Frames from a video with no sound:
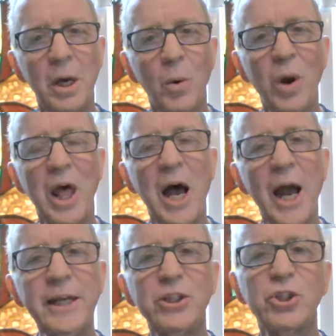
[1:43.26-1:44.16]
Well,
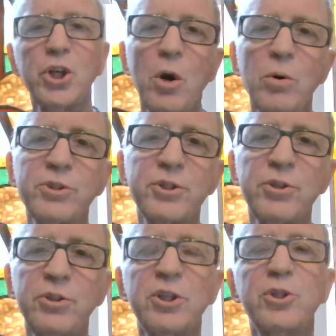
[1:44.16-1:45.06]
I chose
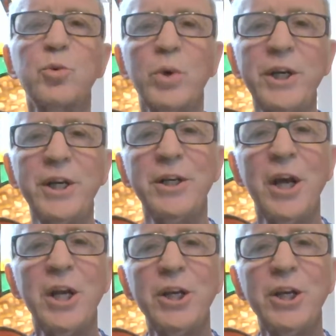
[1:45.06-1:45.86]
to just read.